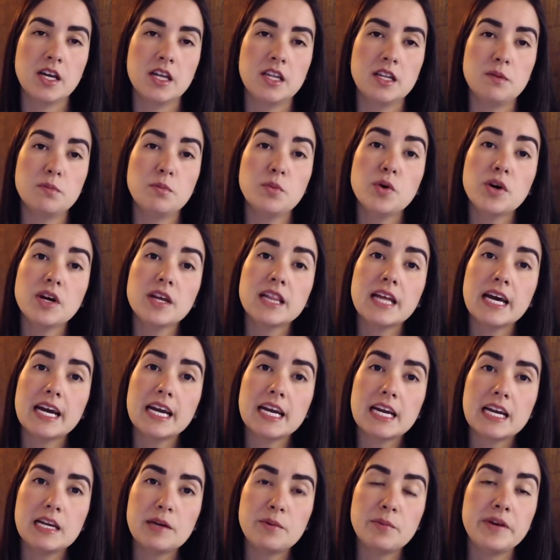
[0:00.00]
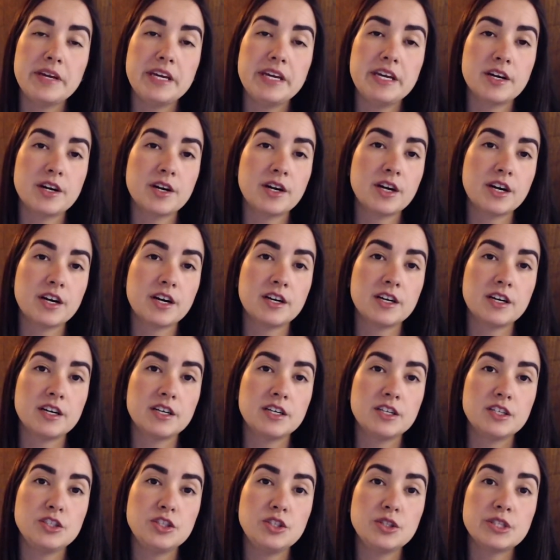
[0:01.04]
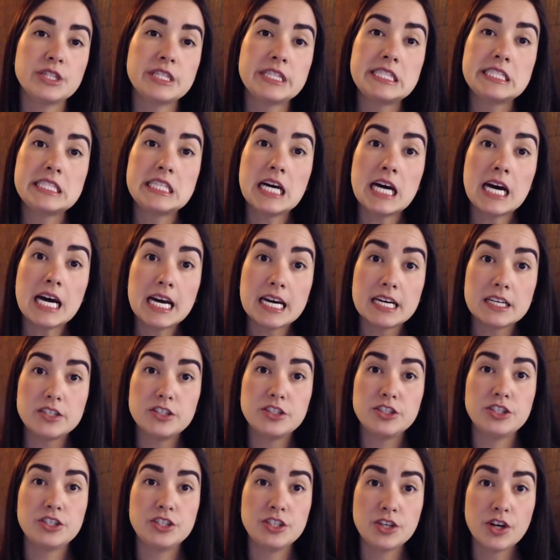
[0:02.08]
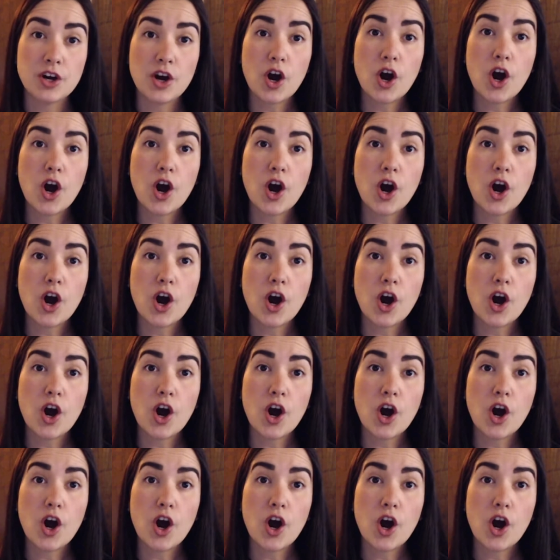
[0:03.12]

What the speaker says: the more likely we are to touch